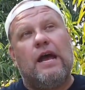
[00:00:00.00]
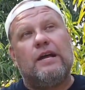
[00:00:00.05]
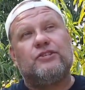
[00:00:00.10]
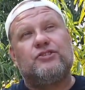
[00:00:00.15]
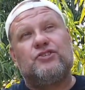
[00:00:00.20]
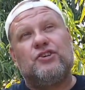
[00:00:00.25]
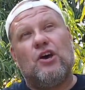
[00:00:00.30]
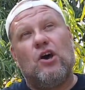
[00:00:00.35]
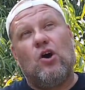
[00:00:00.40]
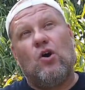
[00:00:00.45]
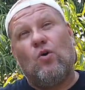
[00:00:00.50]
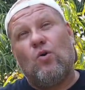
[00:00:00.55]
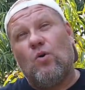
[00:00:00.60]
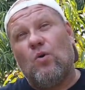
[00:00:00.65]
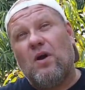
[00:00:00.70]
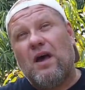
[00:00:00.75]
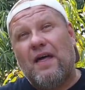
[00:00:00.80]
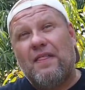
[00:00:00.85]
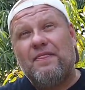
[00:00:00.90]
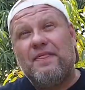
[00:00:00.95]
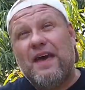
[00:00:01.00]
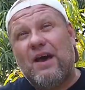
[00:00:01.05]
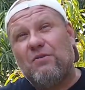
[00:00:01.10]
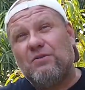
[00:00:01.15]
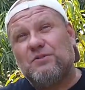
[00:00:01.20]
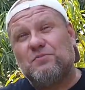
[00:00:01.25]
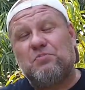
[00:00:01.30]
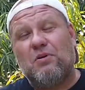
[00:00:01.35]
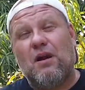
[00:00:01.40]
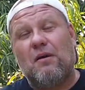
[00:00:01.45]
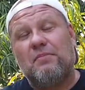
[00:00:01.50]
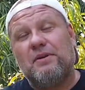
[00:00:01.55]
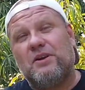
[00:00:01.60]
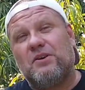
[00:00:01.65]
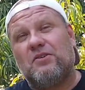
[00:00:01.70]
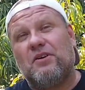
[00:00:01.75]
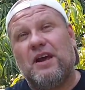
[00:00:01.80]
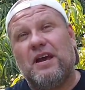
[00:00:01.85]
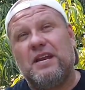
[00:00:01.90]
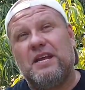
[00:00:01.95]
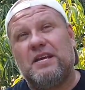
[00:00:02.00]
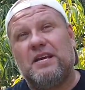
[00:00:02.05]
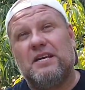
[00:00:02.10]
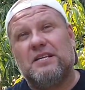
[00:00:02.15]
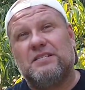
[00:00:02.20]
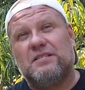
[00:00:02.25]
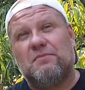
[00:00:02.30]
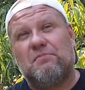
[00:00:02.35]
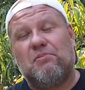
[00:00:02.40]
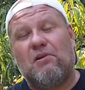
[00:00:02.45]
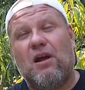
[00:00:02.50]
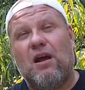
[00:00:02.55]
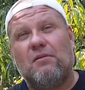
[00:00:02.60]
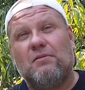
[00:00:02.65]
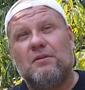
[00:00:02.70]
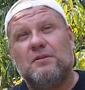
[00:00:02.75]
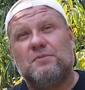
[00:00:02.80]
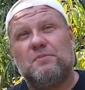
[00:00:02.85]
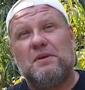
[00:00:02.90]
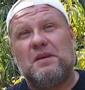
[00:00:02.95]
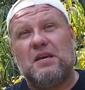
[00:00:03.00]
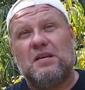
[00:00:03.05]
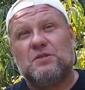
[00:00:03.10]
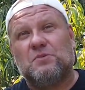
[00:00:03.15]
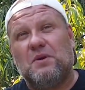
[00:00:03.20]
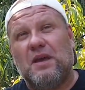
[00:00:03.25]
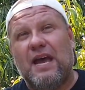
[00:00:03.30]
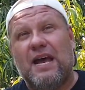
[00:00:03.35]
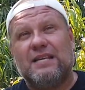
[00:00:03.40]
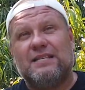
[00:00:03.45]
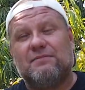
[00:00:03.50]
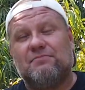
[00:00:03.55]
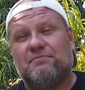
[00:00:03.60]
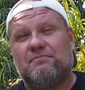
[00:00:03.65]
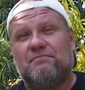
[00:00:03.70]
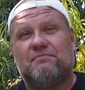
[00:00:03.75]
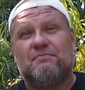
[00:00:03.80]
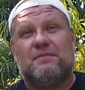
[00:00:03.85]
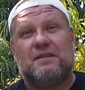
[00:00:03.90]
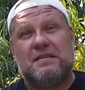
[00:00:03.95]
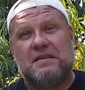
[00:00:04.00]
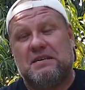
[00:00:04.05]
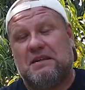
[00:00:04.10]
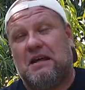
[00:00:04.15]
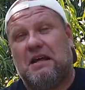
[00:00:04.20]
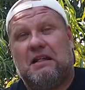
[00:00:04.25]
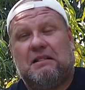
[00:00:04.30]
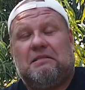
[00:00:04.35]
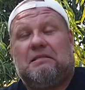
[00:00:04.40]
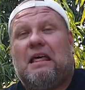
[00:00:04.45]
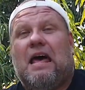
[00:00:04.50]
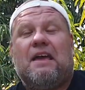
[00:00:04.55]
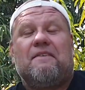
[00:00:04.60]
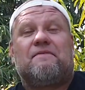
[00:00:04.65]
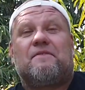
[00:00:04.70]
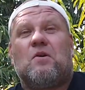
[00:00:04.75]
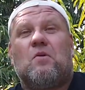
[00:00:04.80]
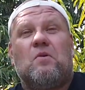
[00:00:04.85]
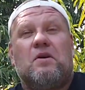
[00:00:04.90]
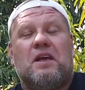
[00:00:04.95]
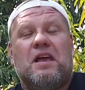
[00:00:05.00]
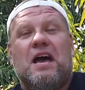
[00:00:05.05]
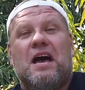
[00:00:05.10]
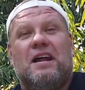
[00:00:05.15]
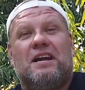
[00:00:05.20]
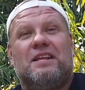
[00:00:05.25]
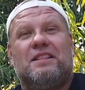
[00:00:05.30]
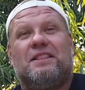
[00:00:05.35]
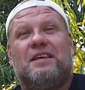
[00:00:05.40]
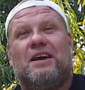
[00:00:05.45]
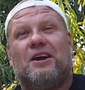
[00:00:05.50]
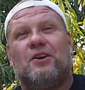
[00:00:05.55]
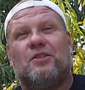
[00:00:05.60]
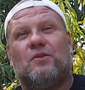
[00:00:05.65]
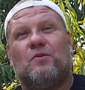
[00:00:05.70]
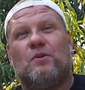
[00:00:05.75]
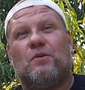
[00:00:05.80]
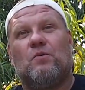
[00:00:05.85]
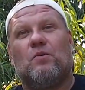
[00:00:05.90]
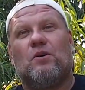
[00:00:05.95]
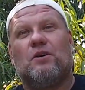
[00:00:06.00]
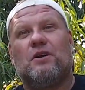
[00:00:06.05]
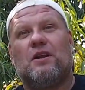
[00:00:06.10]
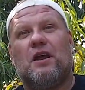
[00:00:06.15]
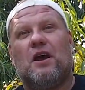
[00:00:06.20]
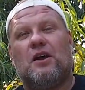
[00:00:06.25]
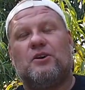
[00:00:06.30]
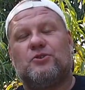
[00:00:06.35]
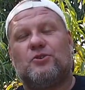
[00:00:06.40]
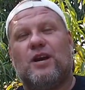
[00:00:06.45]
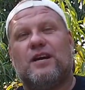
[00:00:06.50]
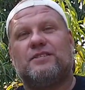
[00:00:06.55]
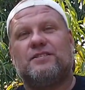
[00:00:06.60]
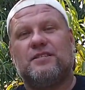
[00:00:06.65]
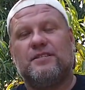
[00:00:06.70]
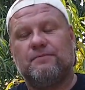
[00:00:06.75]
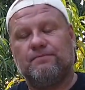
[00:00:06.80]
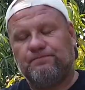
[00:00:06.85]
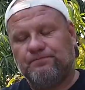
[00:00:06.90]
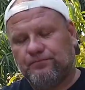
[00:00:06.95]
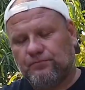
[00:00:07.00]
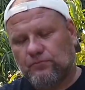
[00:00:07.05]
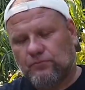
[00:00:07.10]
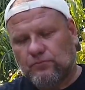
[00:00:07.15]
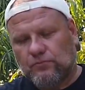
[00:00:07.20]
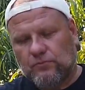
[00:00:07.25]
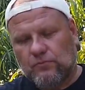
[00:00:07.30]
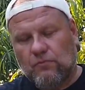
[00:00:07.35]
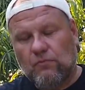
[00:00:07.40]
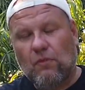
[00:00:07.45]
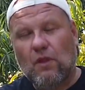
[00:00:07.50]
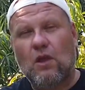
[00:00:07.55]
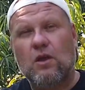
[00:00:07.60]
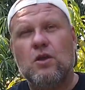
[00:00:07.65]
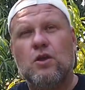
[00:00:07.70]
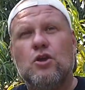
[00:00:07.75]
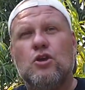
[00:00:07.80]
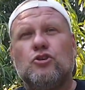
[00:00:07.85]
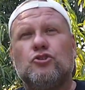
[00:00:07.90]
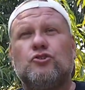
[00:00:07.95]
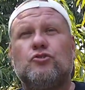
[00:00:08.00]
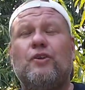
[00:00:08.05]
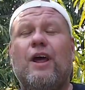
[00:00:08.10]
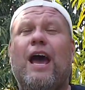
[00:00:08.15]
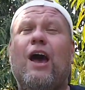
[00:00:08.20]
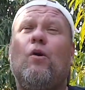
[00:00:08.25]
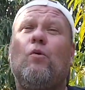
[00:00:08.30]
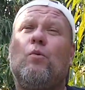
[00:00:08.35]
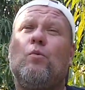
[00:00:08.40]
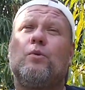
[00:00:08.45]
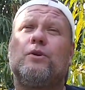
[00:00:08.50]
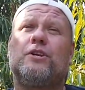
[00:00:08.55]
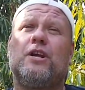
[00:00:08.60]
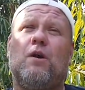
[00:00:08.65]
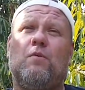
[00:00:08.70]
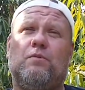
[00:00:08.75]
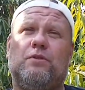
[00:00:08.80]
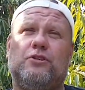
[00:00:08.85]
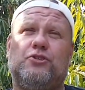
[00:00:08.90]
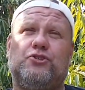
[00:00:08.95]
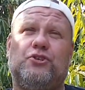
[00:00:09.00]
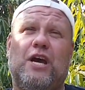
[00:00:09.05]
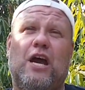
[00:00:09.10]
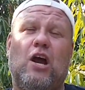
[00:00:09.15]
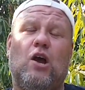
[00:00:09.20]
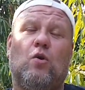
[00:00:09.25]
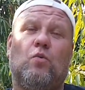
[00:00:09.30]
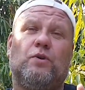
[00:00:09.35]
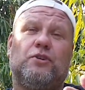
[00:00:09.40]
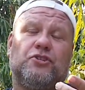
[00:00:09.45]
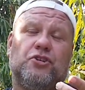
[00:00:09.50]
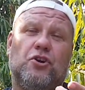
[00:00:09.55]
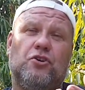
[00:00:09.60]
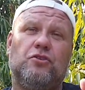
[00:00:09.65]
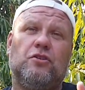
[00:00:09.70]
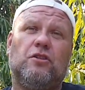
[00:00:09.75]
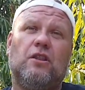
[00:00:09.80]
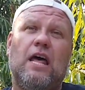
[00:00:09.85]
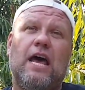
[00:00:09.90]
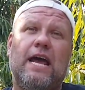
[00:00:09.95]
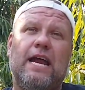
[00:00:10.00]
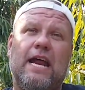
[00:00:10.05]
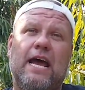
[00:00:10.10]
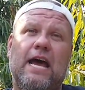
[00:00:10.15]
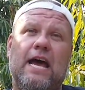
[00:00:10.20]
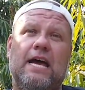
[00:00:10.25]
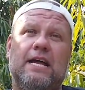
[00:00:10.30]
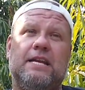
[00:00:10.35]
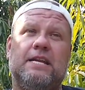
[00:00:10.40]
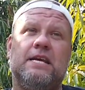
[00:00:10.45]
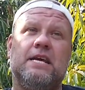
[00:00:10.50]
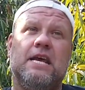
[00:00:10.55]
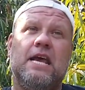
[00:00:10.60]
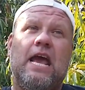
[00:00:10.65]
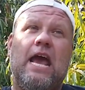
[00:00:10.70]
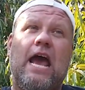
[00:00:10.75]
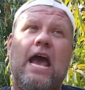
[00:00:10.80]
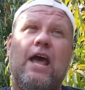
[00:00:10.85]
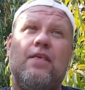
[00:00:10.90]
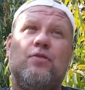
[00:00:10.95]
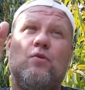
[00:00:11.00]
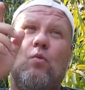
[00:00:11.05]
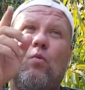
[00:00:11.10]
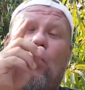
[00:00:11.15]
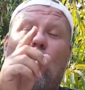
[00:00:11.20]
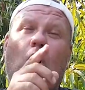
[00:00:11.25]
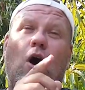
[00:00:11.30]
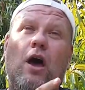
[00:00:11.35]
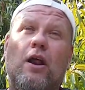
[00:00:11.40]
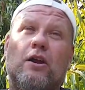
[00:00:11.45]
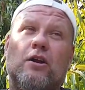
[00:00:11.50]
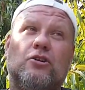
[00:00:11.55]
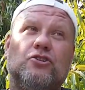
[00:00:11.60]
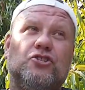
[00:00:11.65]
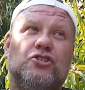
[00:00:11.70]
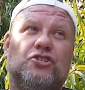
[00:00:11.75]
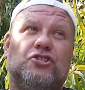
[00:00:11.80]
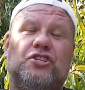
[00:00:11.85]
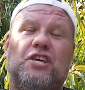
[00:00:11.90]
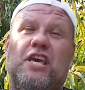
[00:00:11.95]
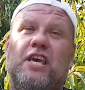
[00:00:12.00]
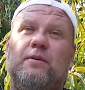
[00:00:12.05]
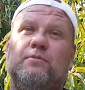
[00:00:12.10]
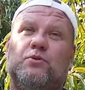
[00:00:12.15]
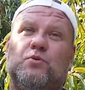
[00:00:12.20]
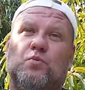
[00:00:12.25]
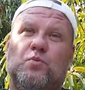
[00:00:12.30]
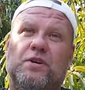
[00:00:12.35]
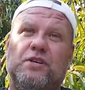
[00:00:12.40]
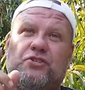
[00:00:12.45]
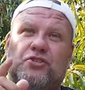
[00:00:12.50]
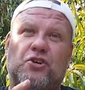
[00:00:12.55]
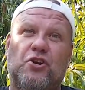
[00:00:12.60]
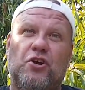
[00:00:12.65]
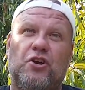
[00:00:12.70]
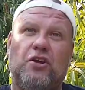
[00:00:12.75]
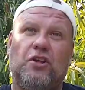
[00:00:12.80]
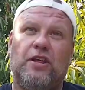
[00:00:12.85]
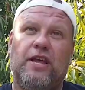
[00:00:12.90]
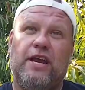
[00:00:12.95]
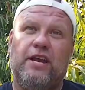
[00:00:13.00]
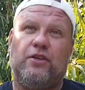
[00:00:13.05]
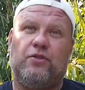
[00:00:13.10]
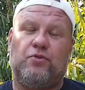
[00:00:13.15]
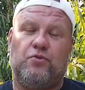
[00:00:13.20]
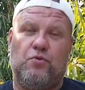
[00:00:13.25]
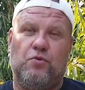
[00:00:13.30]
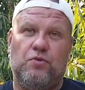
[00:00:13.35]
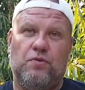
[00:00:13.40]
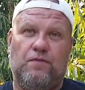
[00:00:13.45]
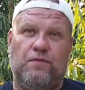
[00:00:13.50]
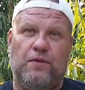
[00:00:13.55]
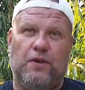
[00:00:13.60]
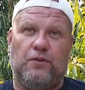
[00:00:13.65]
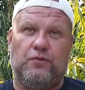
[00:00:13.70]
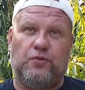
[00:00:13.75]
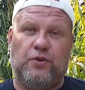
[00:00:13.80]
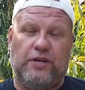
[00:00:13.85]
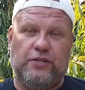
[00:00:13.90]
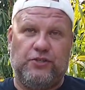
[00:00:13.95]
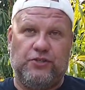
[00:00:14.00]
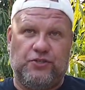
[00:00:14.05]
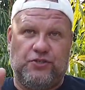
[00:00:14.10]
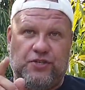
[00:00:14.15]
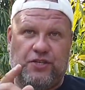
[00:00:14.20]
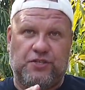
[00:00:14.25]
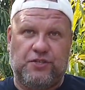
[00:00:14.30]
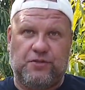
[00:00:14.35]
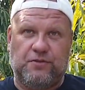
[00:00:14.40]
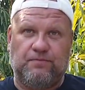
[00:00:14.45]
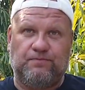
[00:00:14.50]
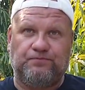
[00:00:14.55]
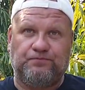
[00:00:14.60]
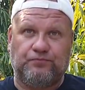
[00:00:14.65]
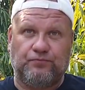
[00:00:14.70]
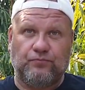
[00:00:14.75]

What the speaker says: And so that was probably creating us some problems because we had a life going on in there that we weren't addressing. So now when we're done with the shower, we turn the light on, and the water just keeps recirculating through the filtration system.